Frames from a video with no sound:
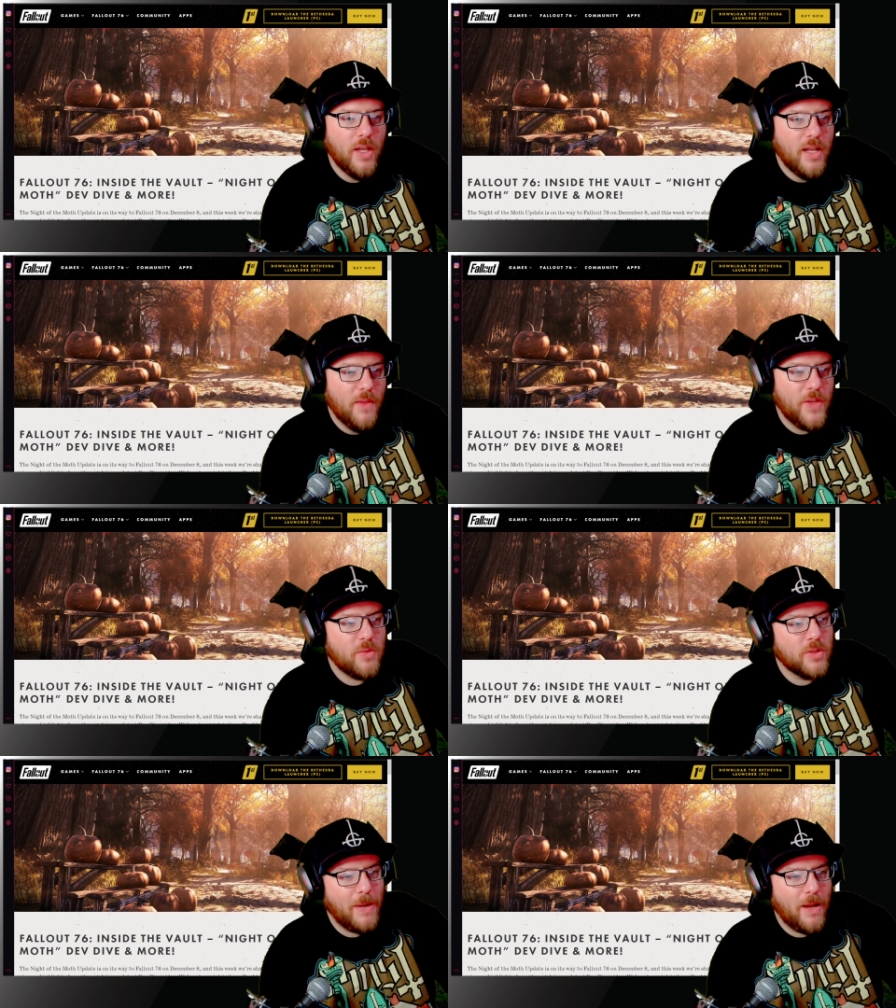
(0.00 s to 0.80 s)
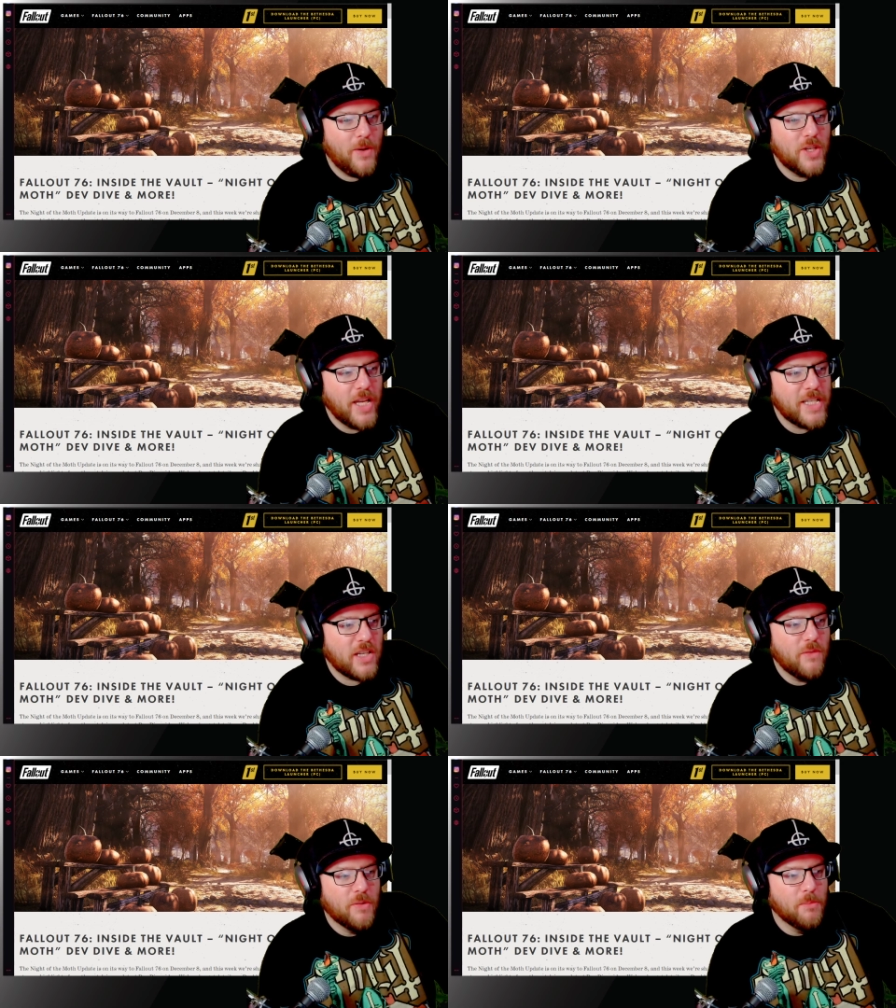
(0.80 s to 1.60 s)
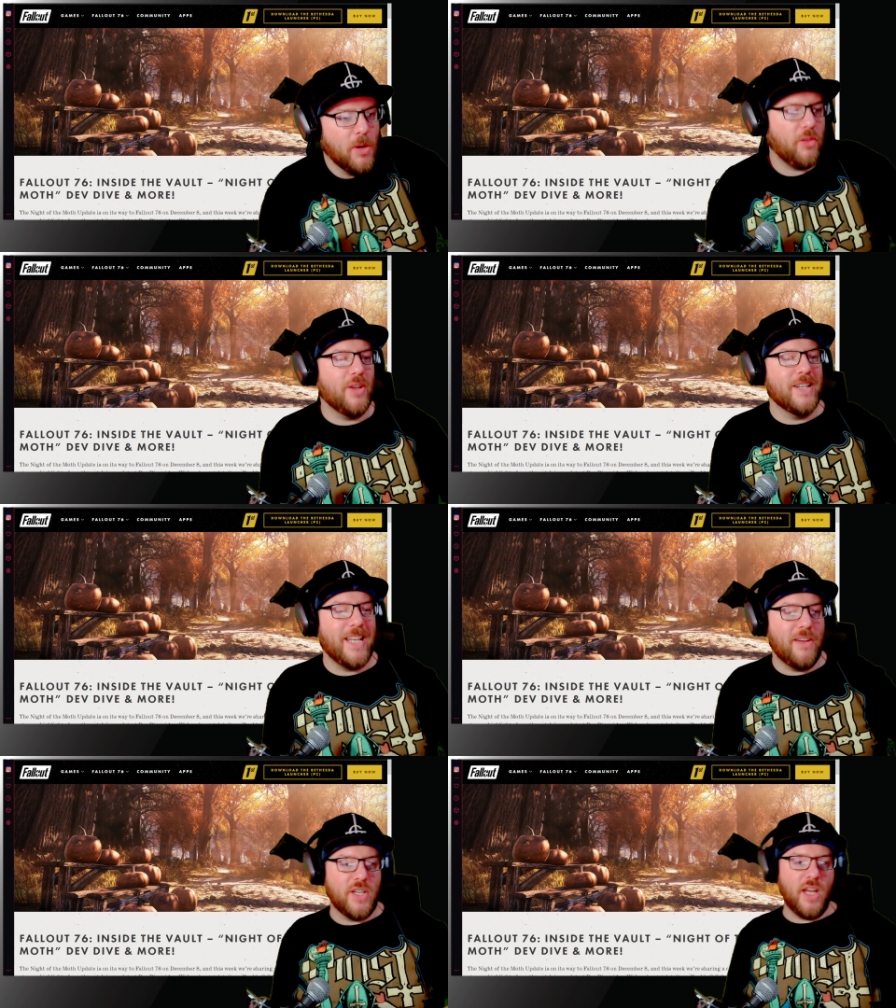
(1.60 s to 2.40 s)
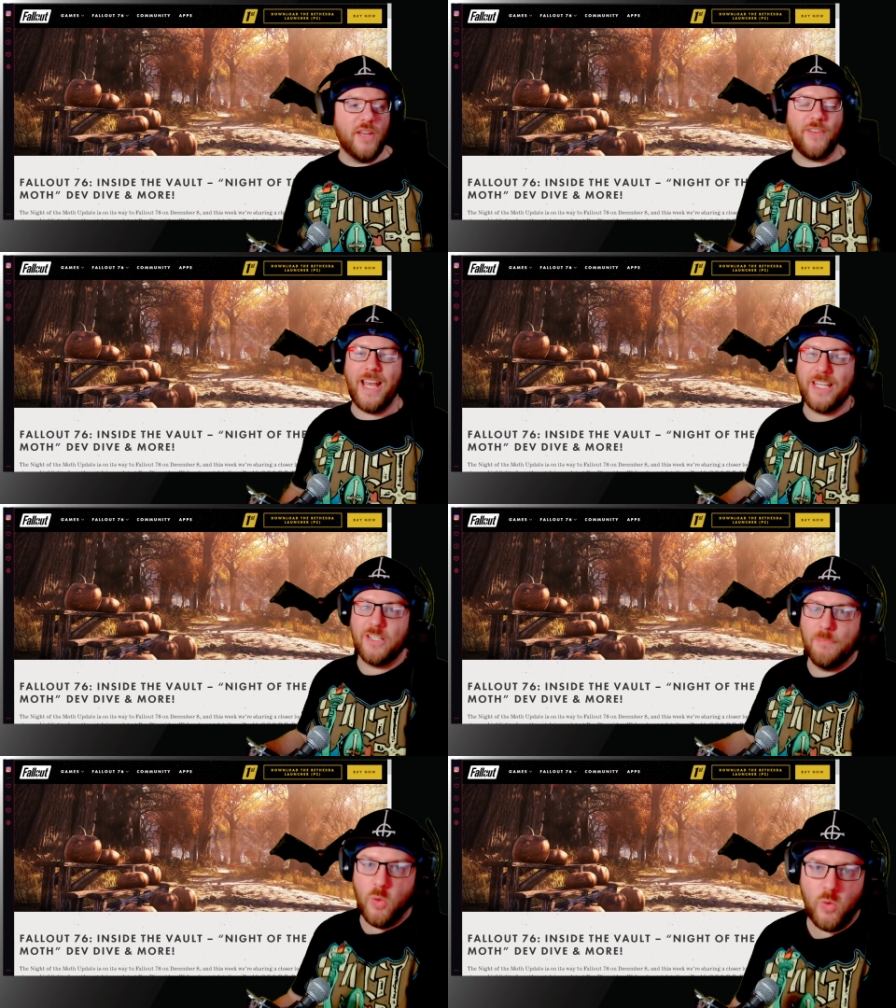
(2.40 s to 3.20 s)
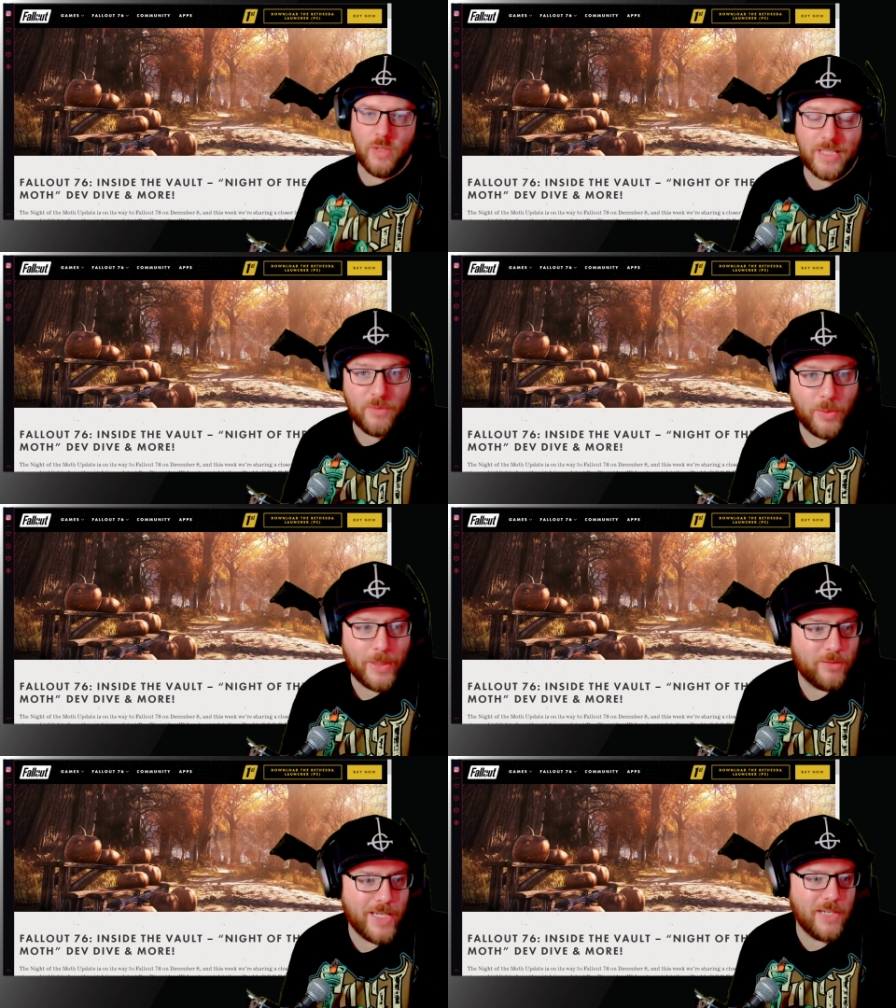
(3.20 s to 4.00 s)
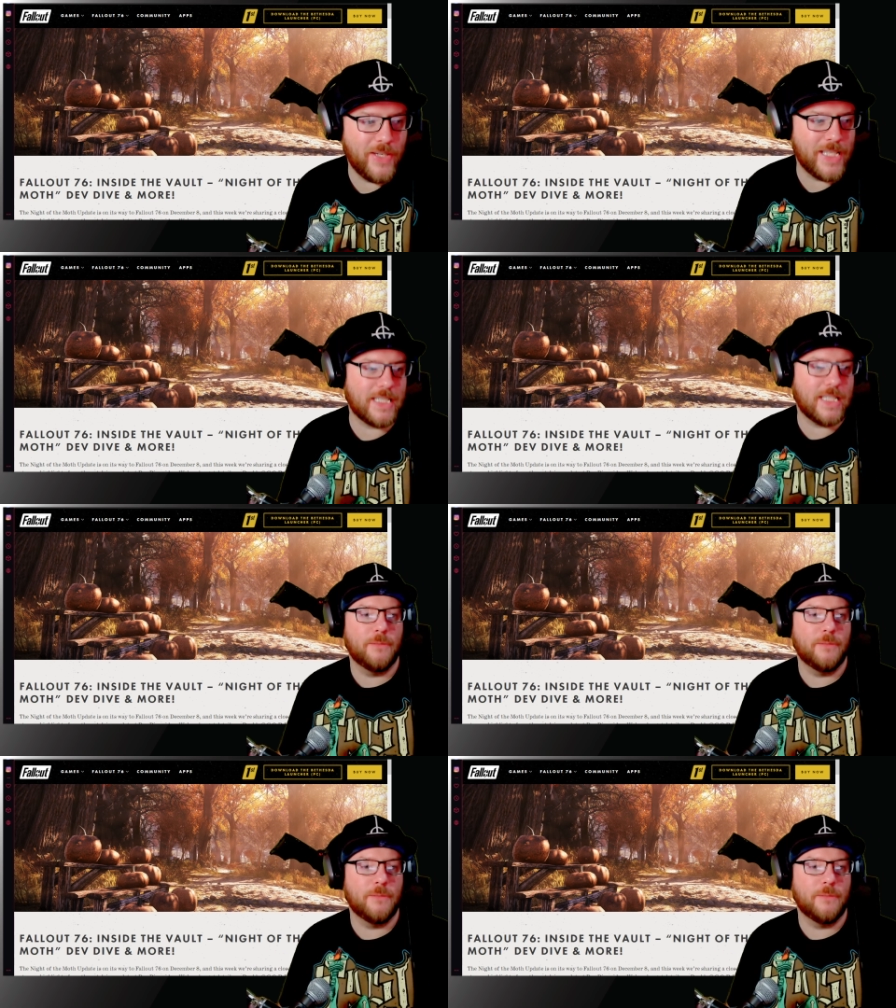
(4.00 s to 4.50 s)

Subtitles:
This one's about Night of the Moth, Dev Dive, and more. Let's have a quick read of it.